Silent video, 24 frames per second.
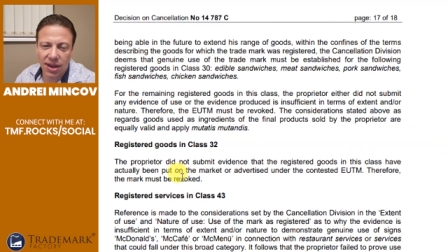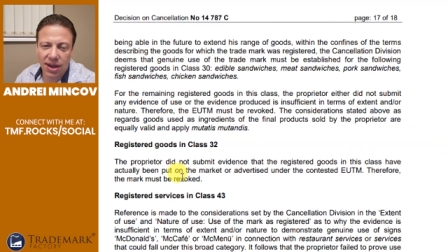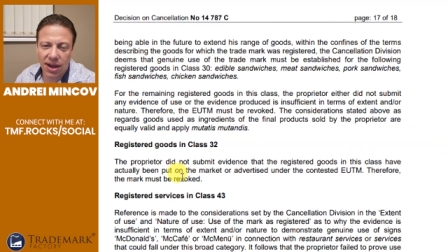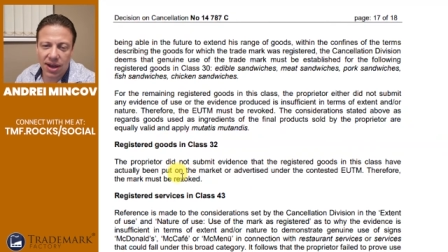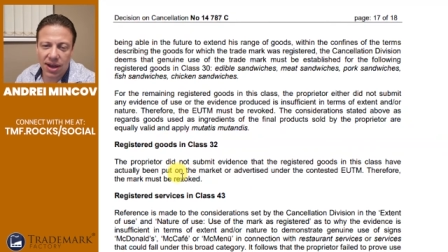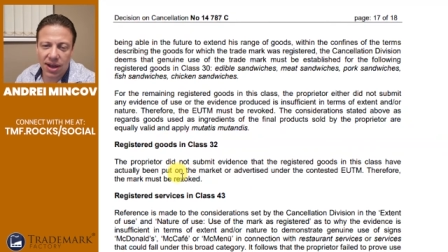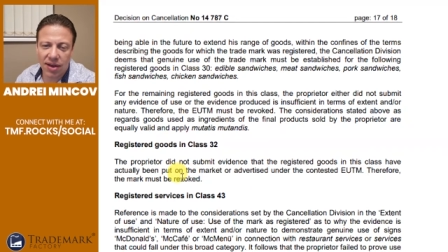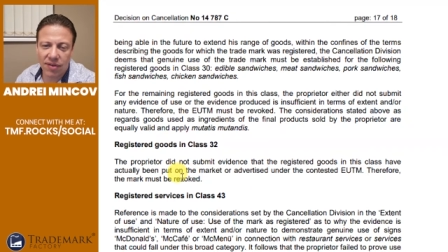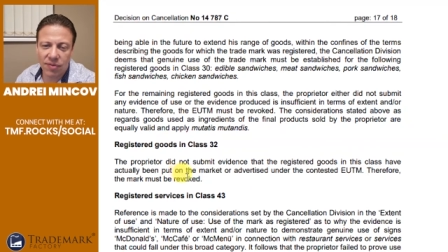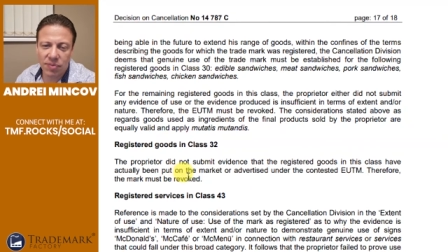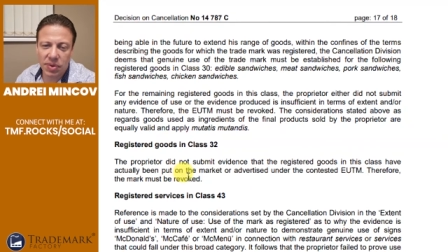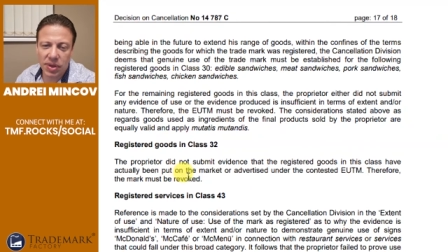
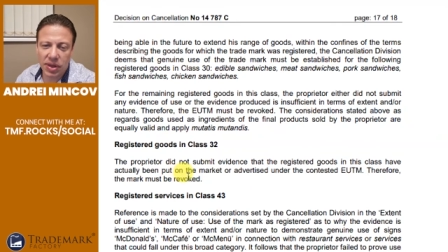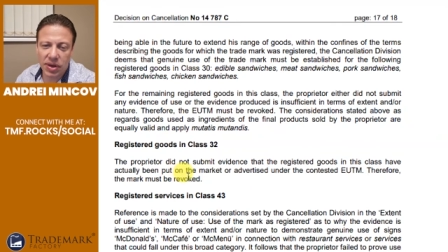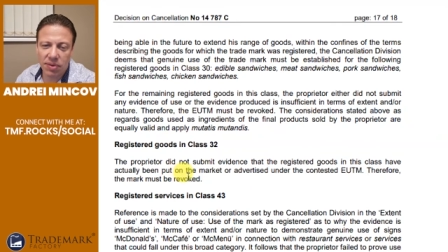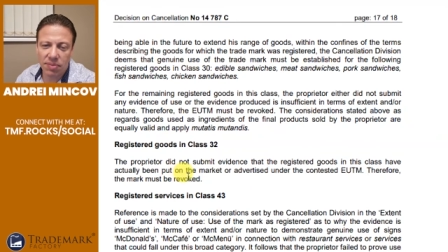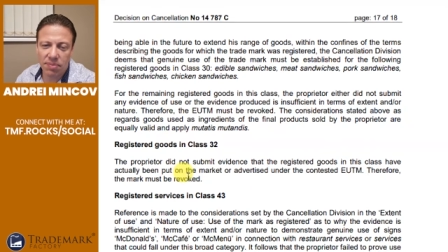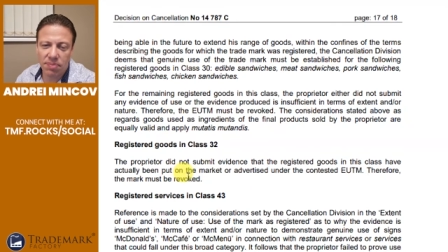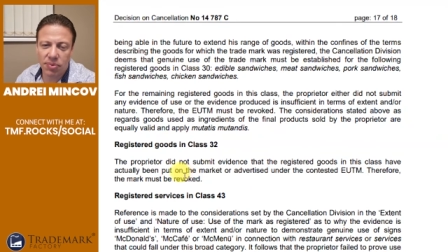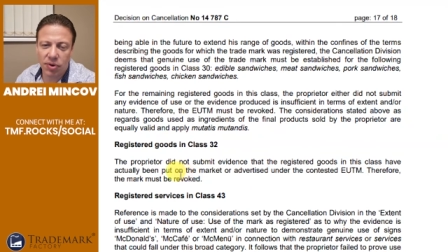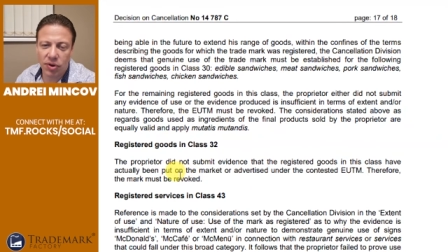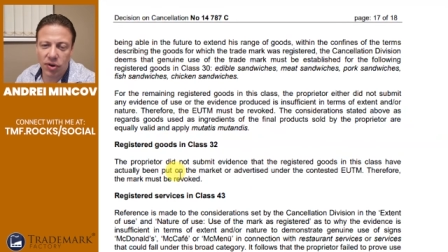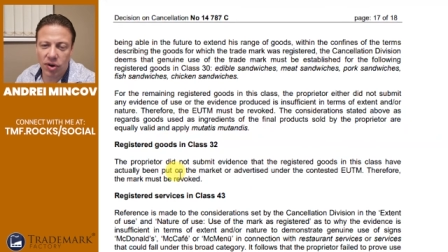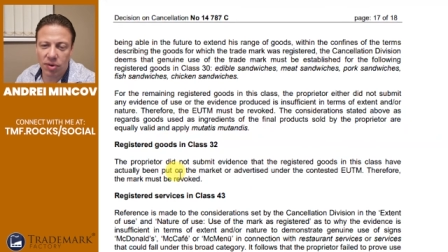have
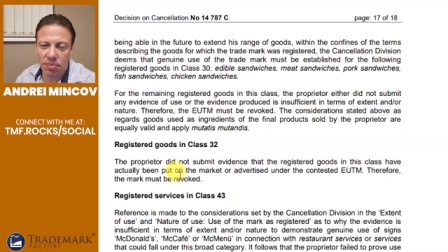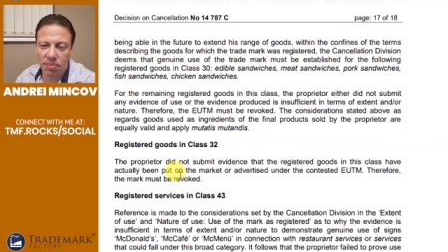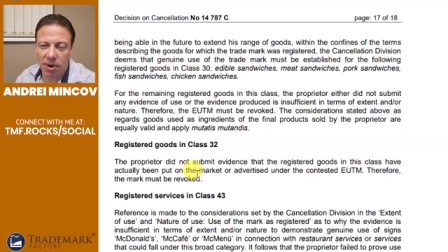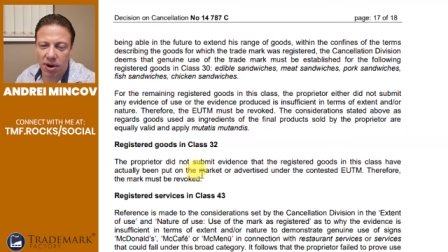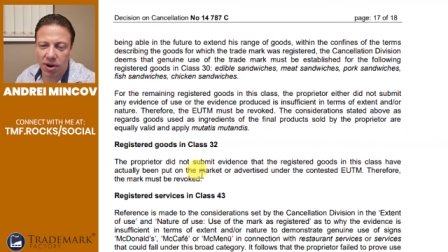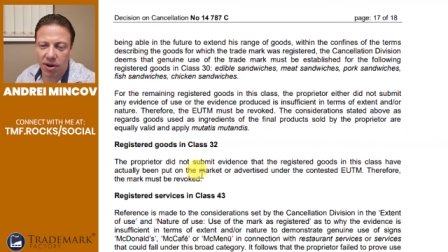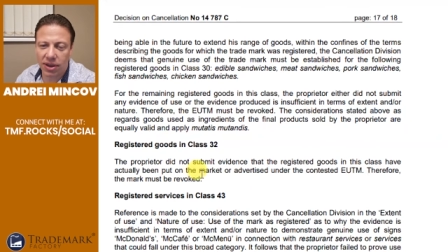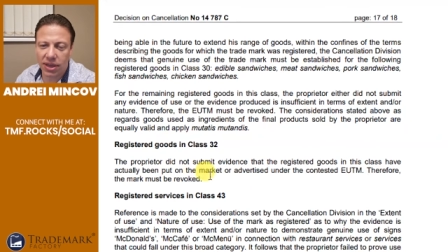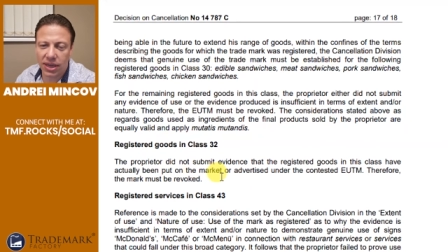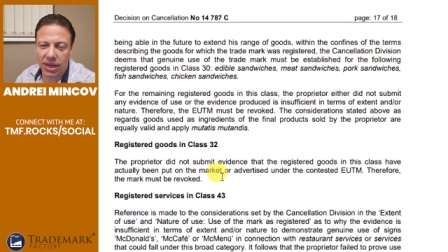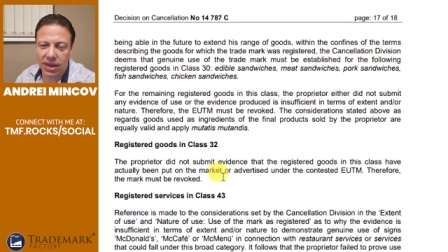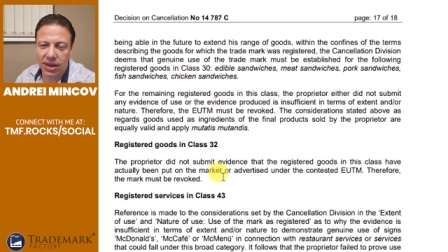been put on
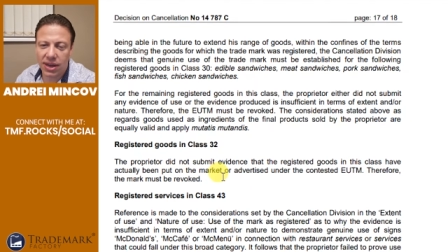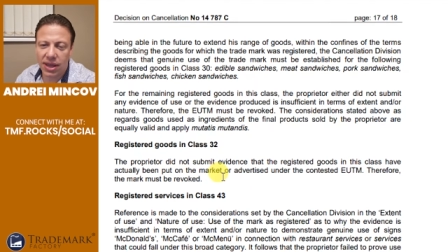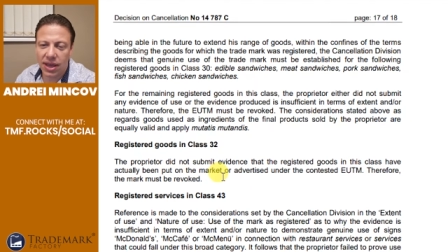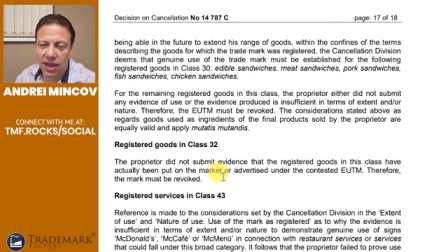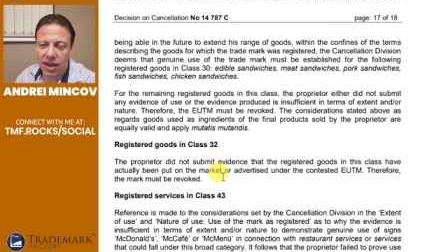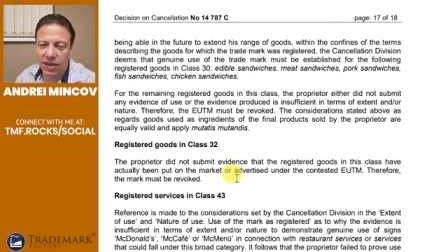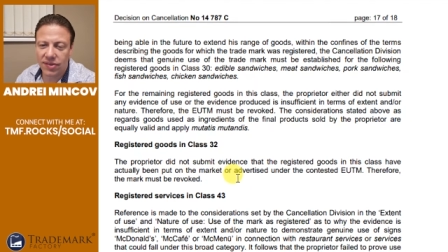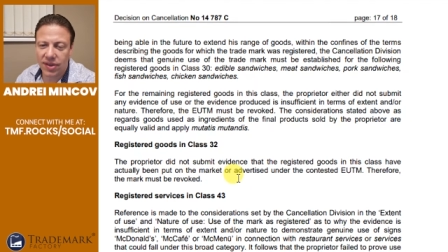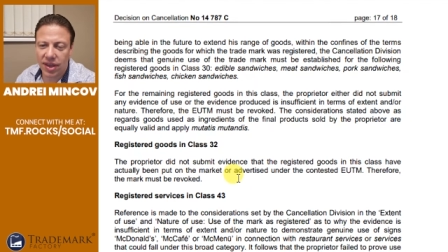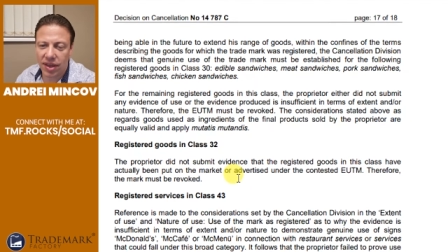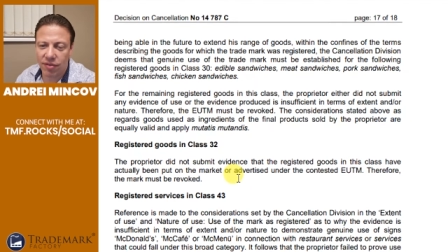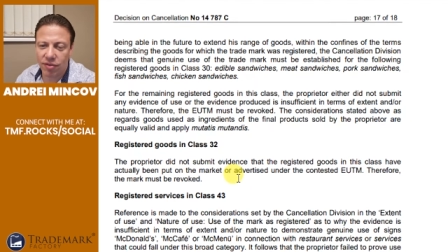market
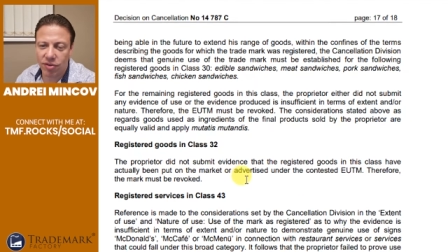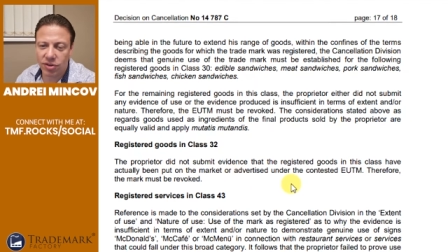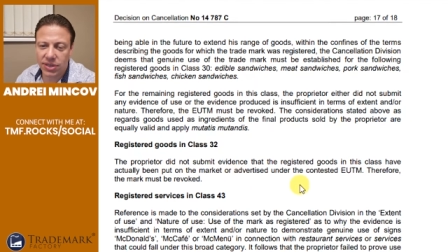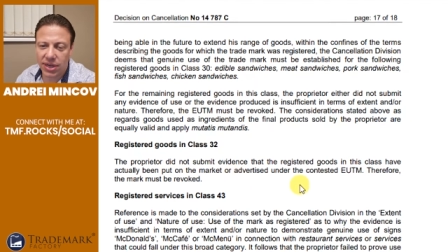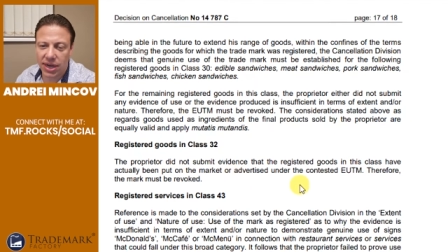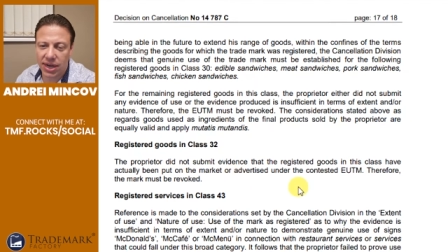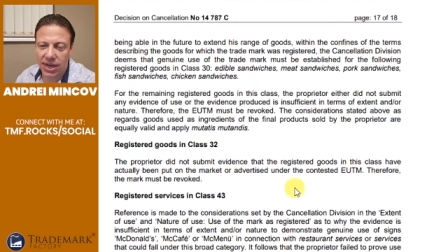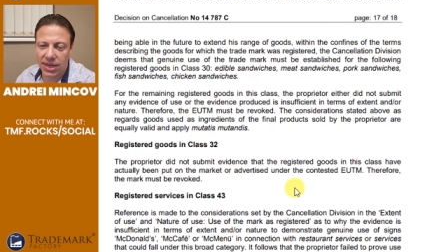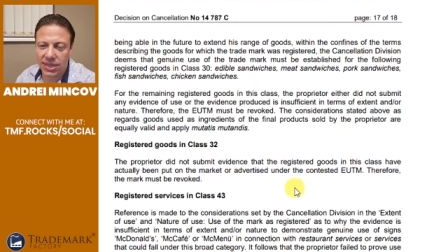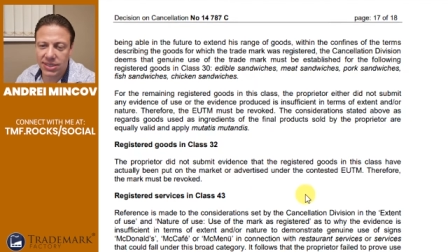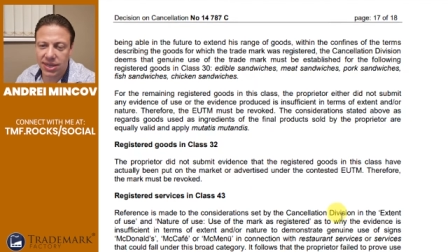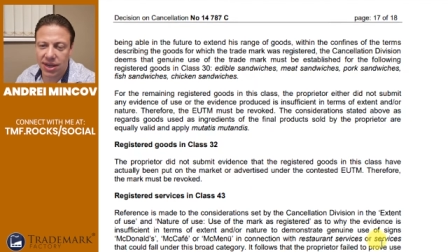as
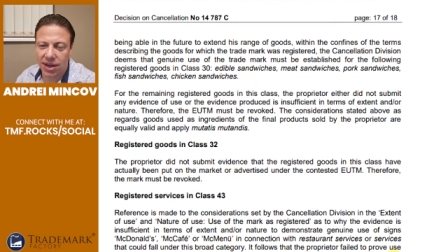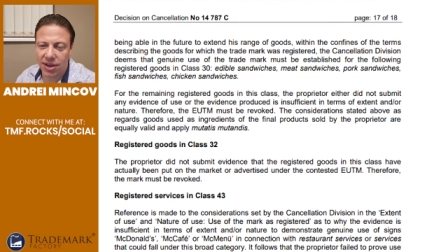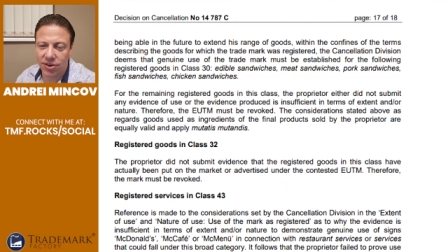advertised